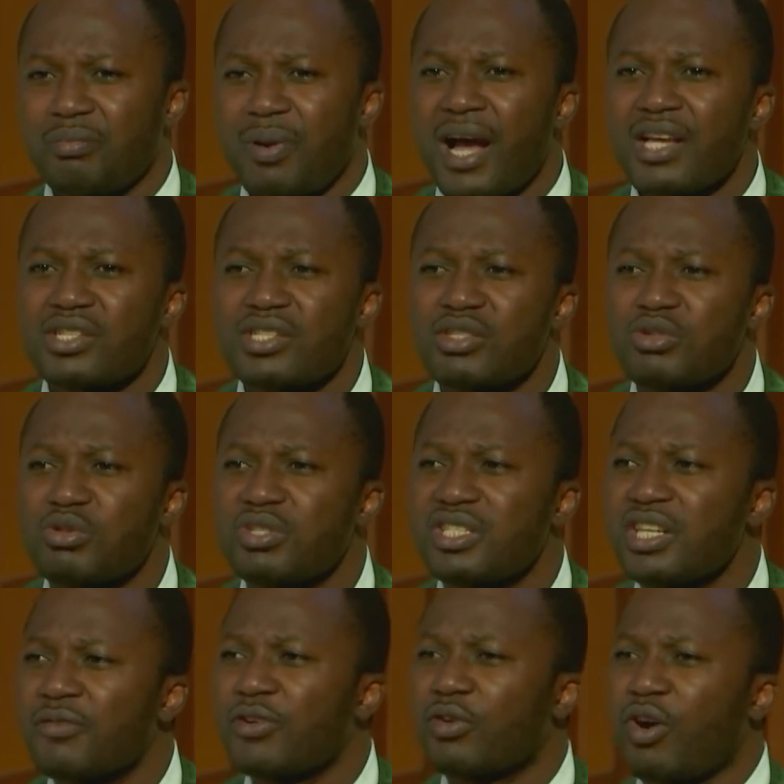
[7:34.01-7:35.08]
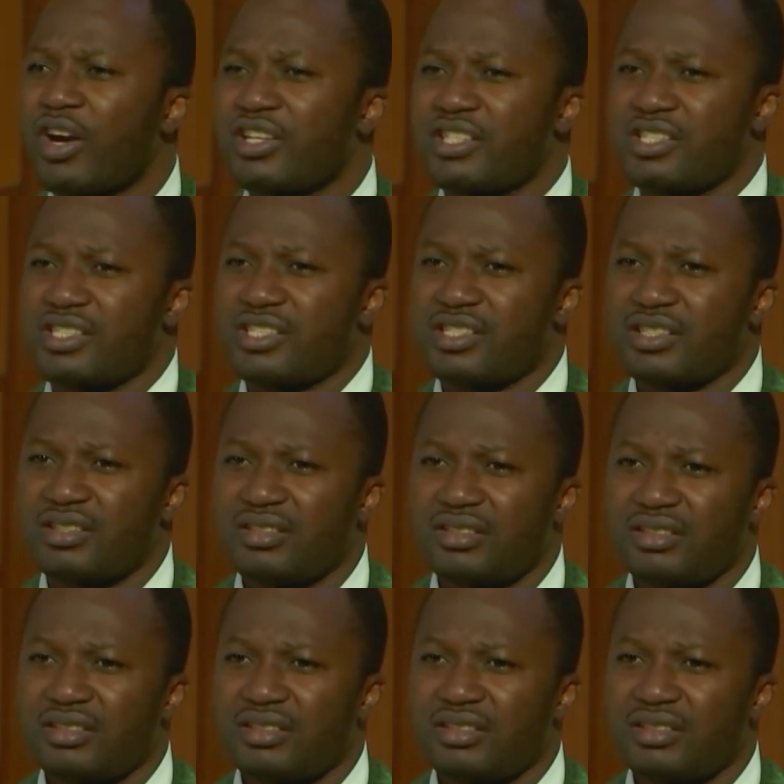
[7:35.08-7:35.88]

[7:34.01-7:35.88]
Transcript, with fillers: passing through difficulties,